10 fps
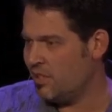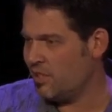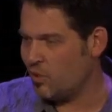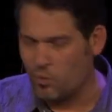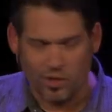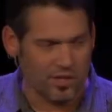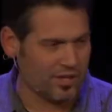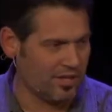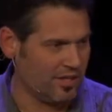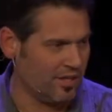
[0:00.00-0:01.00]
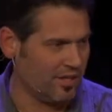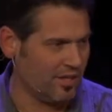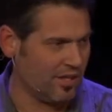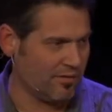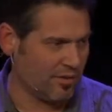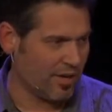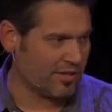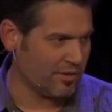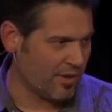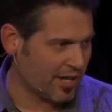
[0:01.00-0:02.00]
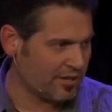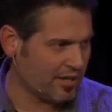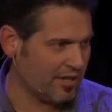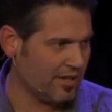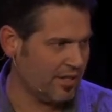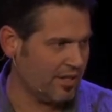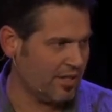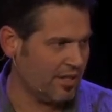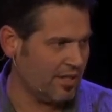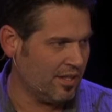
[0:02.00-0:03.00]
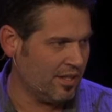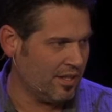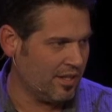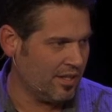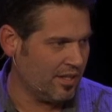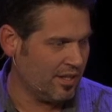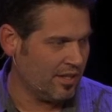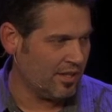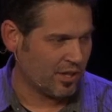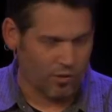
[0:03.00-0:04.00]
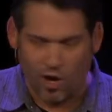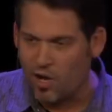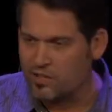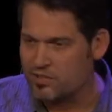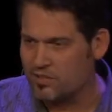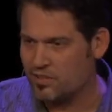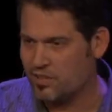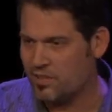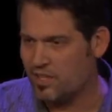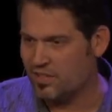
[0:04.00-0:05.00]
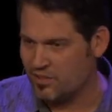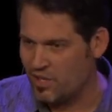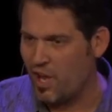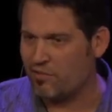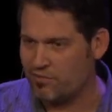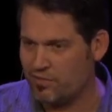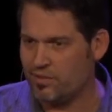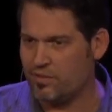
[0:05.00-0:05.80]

The work of the resurrection, the cross, is enough.